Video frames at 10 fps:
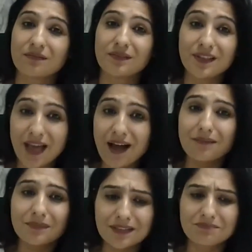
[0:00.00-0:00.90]
Yeah,
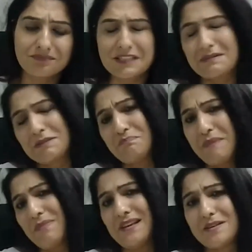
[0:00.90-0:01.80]
it
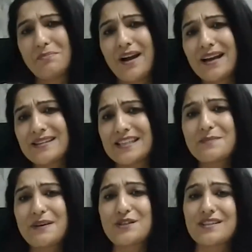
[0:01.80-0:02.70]
may be surprising,
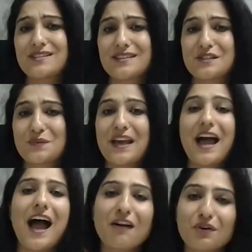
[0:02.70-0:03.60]
especially since we
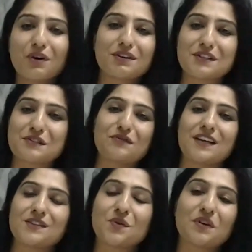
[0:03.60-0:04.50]
have heard this
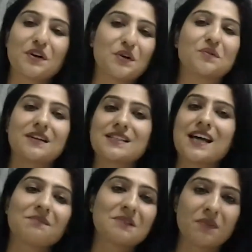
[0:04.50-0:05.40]
phrase over and over,
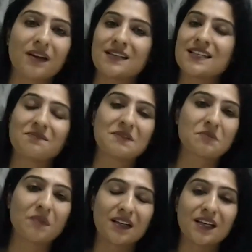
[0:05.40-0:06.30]
time is money, time is
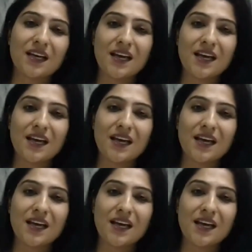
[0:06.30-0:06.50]
money.